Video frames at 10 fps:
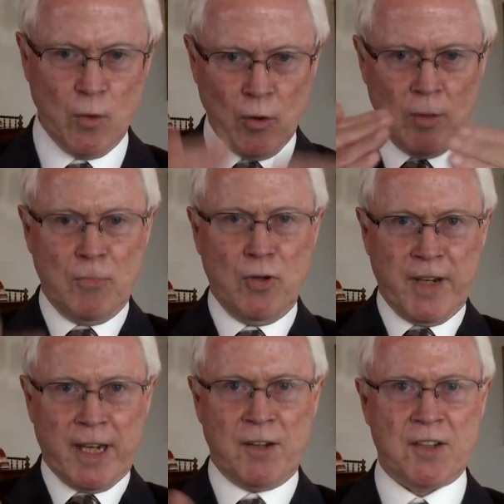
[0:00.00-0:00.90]
of all,
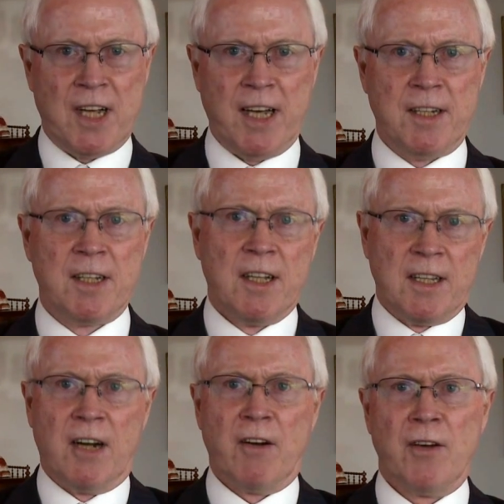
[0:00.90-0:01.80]
moving outside
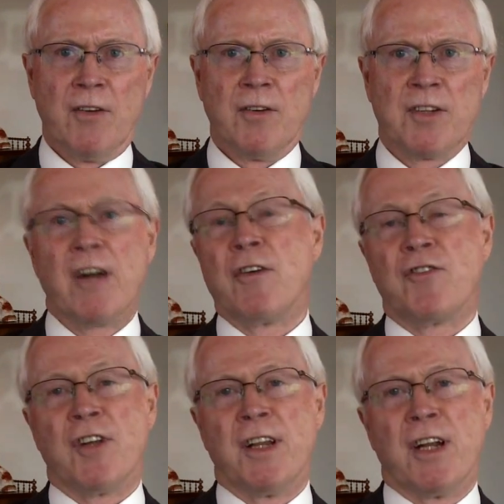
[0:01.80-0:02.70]
their own
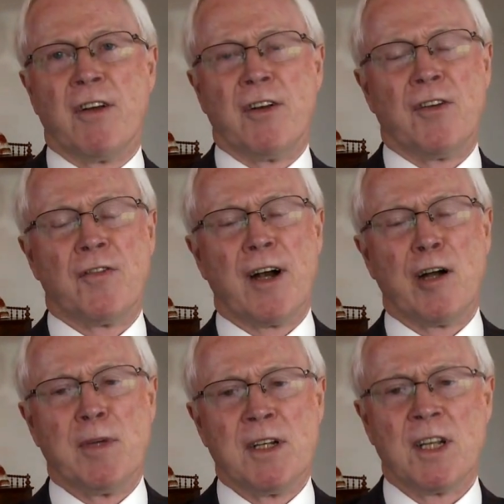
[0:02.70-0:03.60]
territory and their own
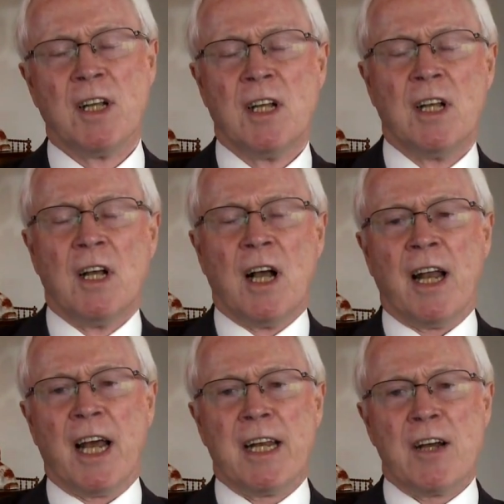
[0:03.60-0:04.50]
environment.
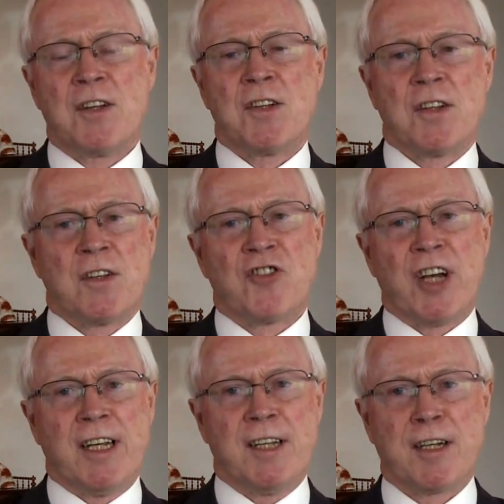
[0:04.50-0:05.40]
And I noticed that the
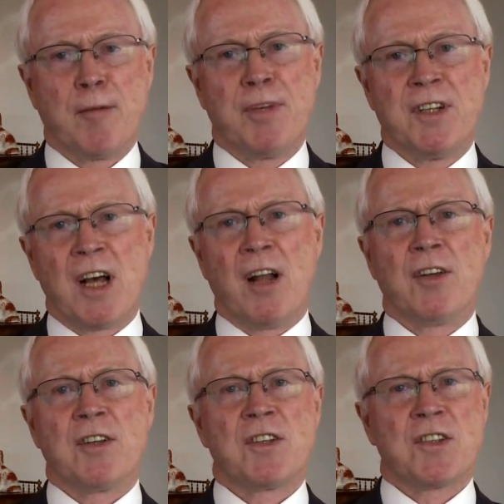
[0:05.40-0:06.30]
Chinese companies
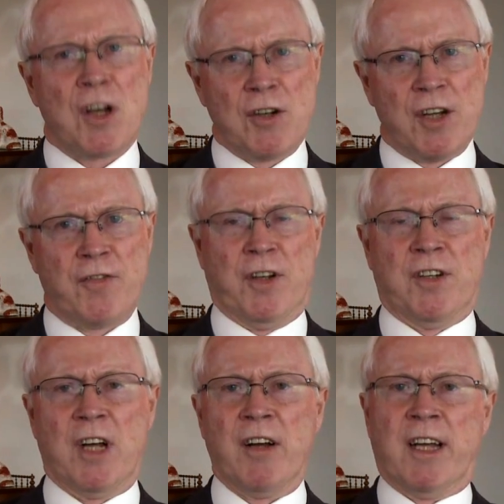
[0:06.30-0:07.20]
aren't so
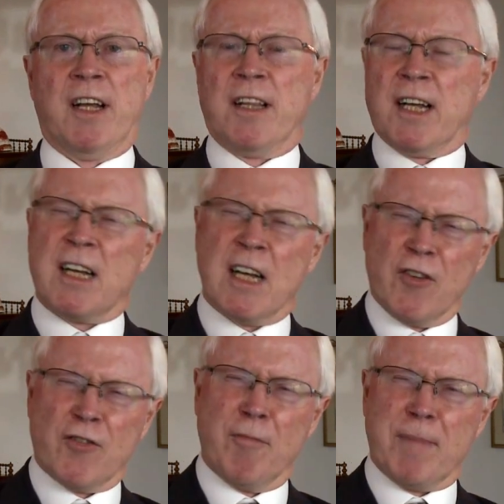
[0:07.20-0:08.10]
different. Okay, the
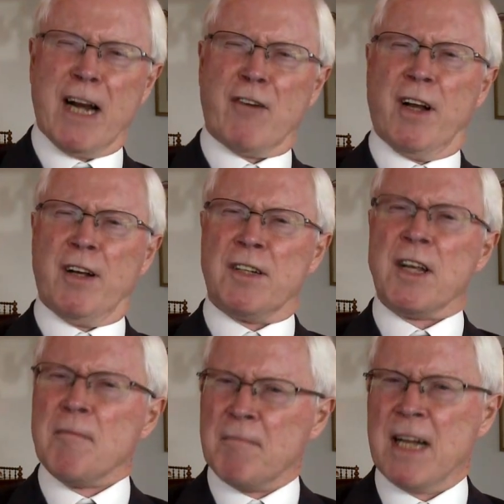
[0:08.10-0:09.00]
cultural background is
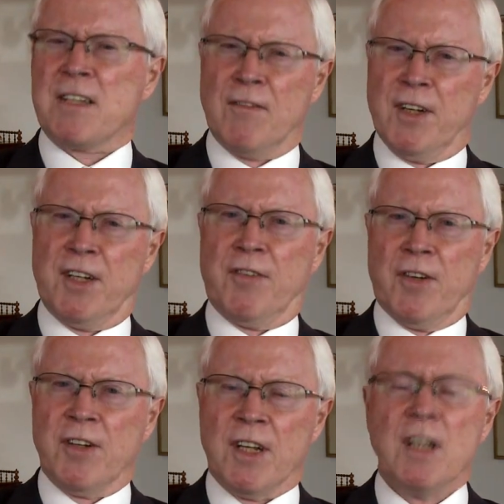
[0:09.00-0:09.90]
massively
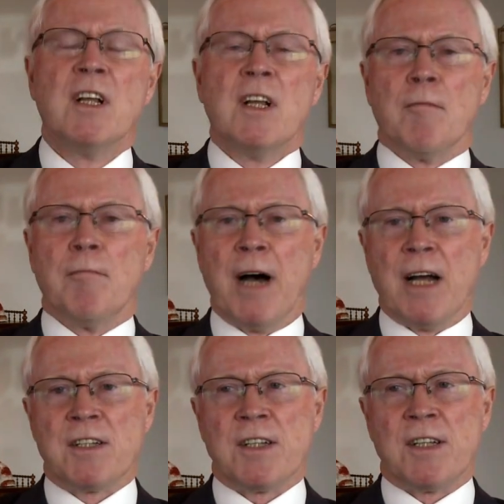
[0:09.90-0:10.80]
different,
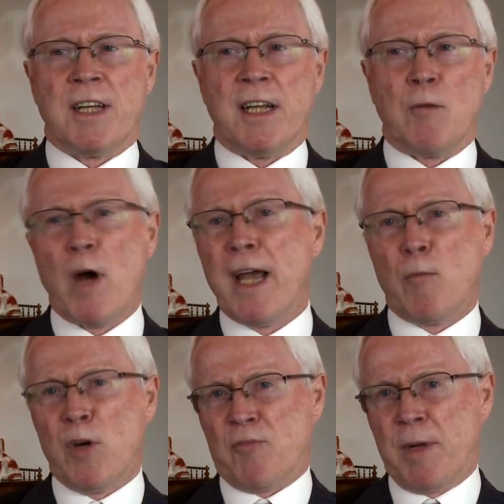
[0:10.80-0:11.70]
but the way
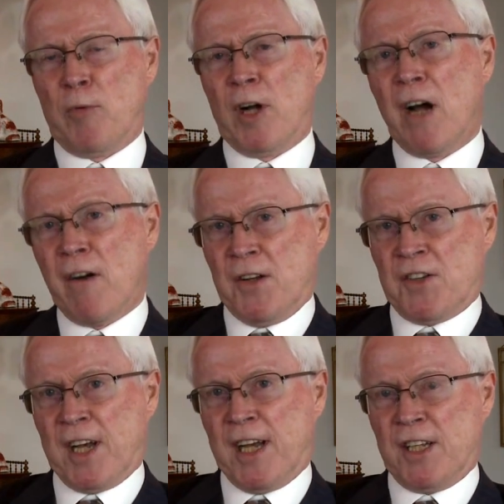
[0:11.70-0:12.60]
in which people go
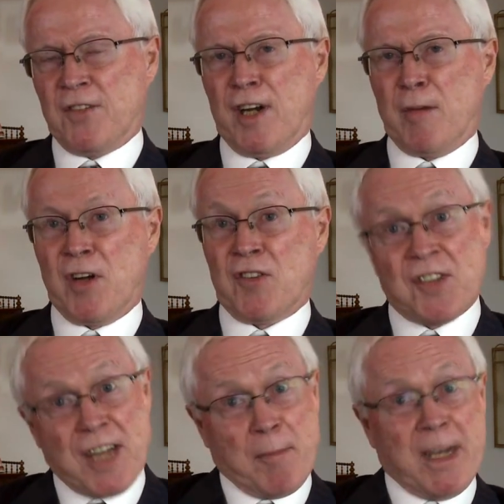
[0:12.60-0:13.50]
outside is very much
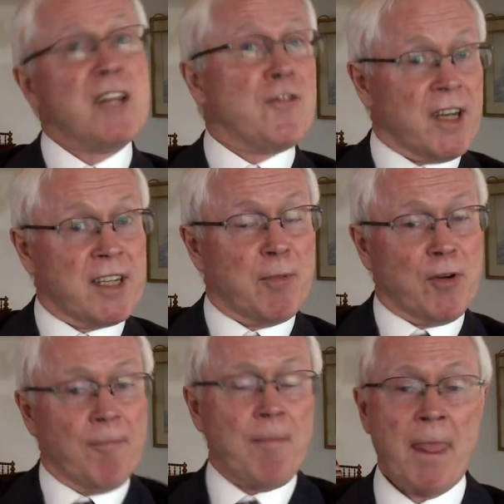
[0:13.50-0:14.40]
the same, and it's very
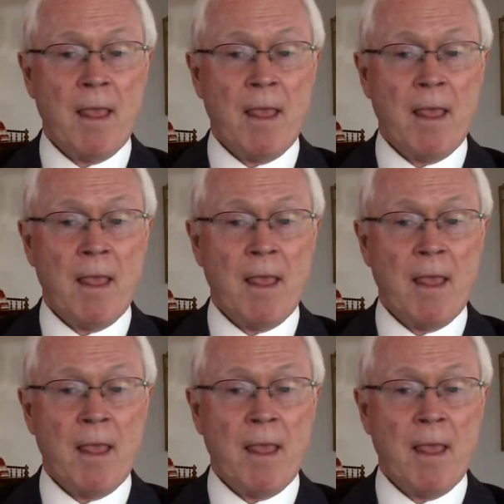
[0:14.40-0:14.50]
typical.